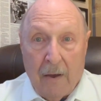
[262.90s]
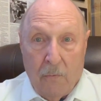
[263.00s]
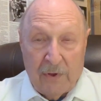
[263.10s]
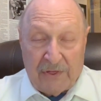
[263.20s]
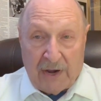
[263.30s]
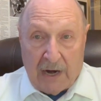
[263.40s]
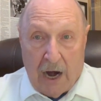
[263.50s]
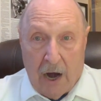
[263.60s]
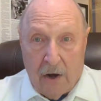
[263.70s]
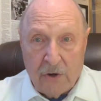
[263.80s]
with the
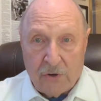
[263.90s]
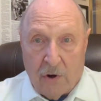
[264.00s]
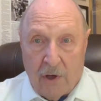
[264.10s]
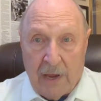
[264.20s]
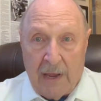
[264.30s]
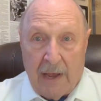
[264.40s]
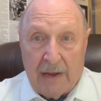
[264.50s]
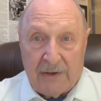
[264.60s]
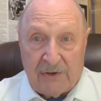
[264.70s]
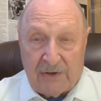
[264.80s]
car drawing
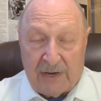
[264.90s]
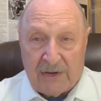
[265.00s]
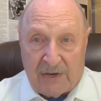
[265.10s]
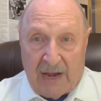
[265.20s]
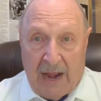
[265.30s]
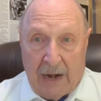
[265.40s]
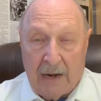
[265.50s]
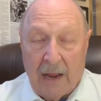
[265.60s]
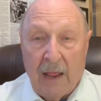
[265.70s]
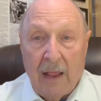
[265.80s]
at
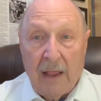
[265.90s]
6:10,